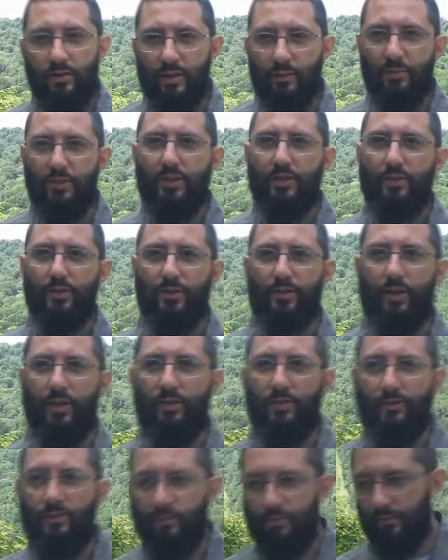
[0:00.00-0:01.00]
Is that what Jesus
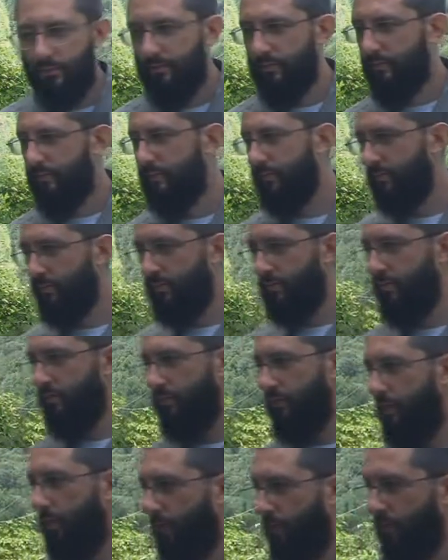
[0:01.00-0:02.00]
said?
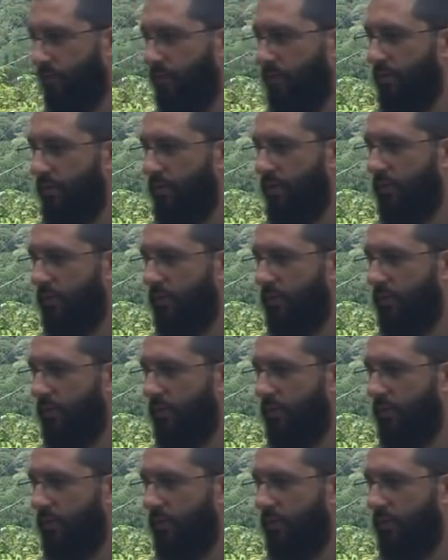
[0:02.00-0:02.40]
No.